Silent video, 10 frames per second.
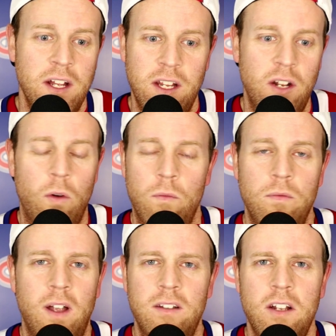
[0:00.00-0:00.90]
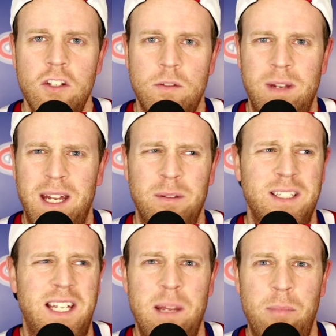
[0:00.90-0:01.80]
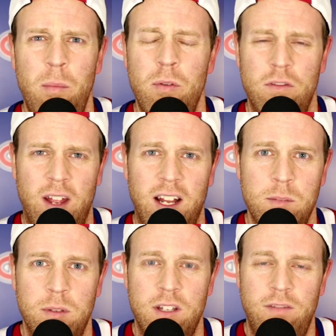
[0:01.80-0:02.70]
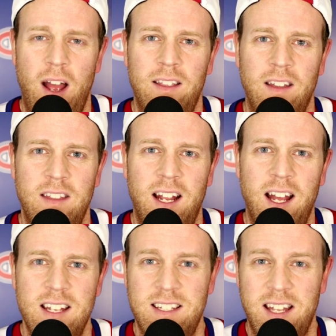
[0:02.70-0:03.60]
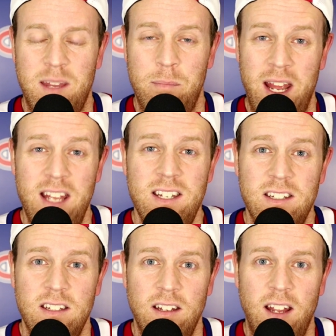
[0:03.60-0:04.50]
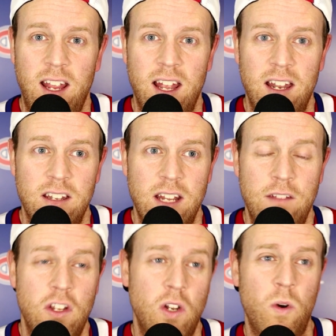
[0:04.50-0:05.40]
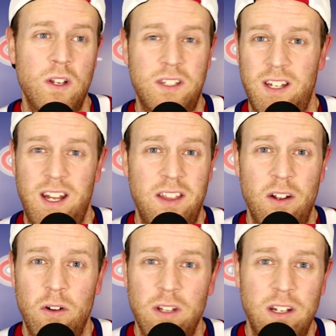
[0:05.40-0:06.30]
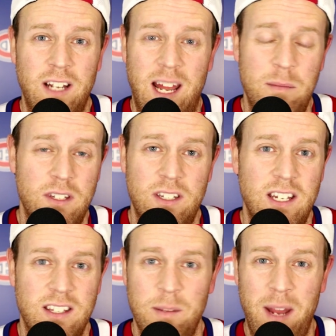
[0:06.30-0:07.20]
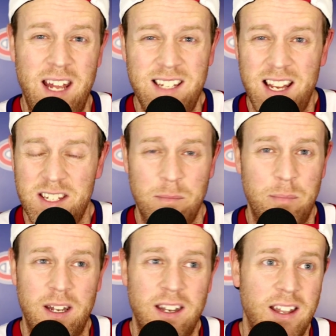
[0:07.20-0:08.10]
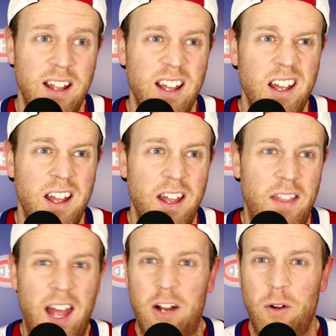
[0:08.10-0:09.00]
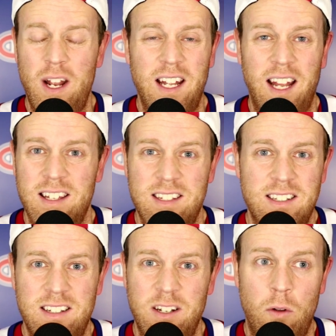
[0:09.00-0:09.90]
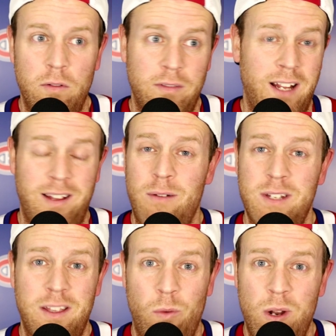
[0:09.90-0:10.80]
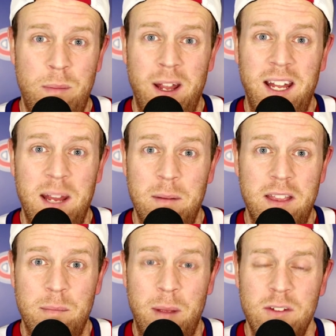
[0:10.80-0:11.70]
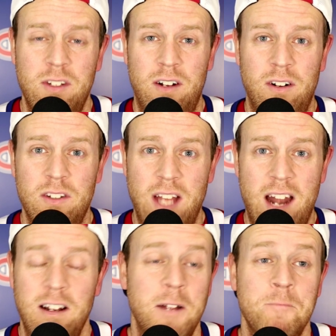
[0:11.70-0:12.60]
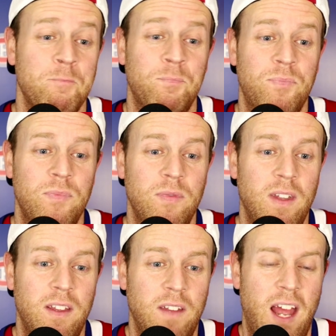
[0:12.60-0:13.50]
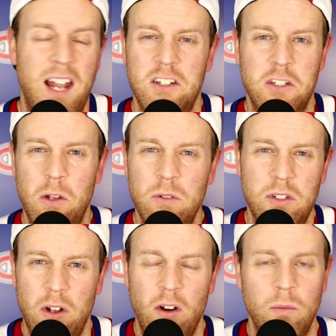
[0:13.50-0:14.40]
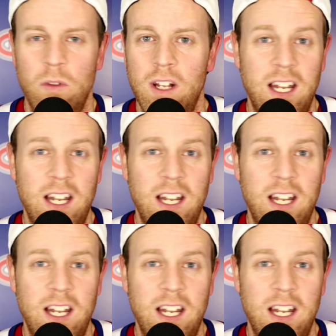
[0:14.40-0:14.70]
not just being able to keep up with Vegas, but the fact that they kind of set the pace. And if you notice in the earlier games this season, the pace hasn't been that great against, like I was at the Winnipeg game at the Bell Center on Saturday. It had a slow start. Well, the